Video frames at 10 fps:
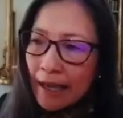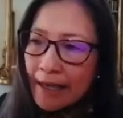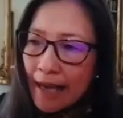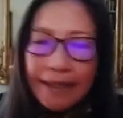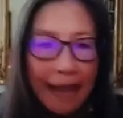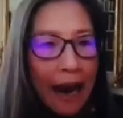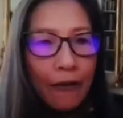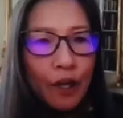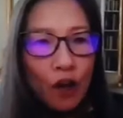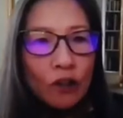carry
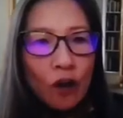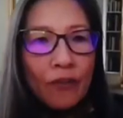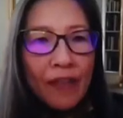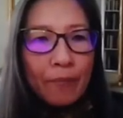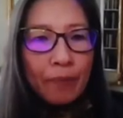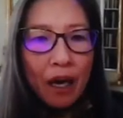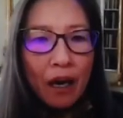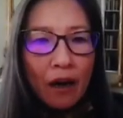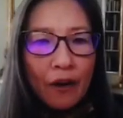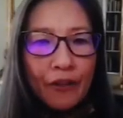on that
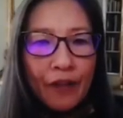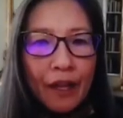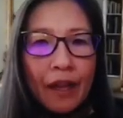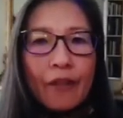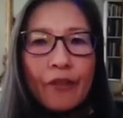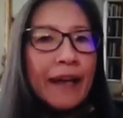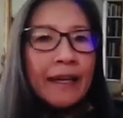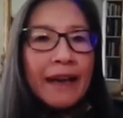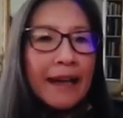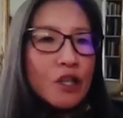path than
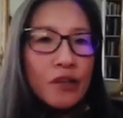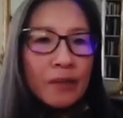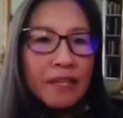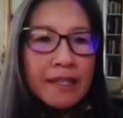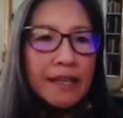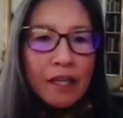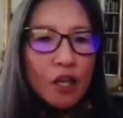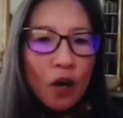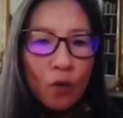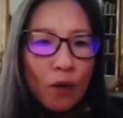lecture them and say, no,
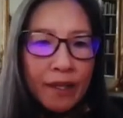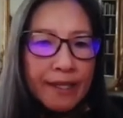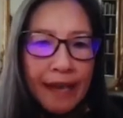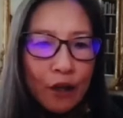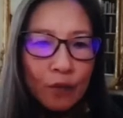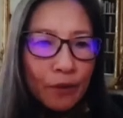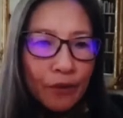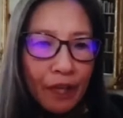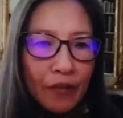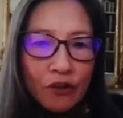what a terrible thing
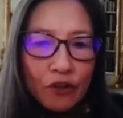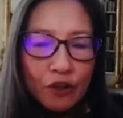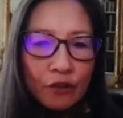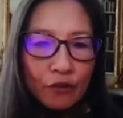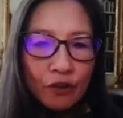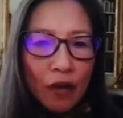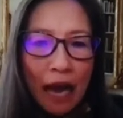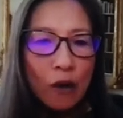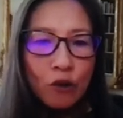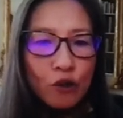to do. You know, how
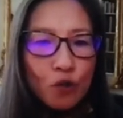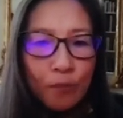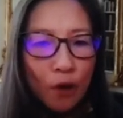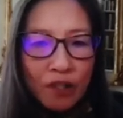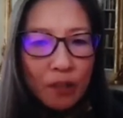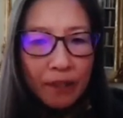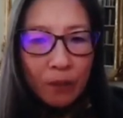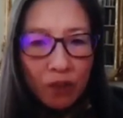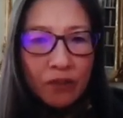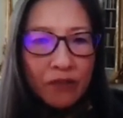could you possibly
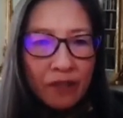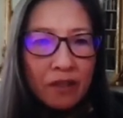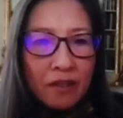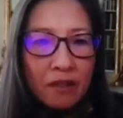want this?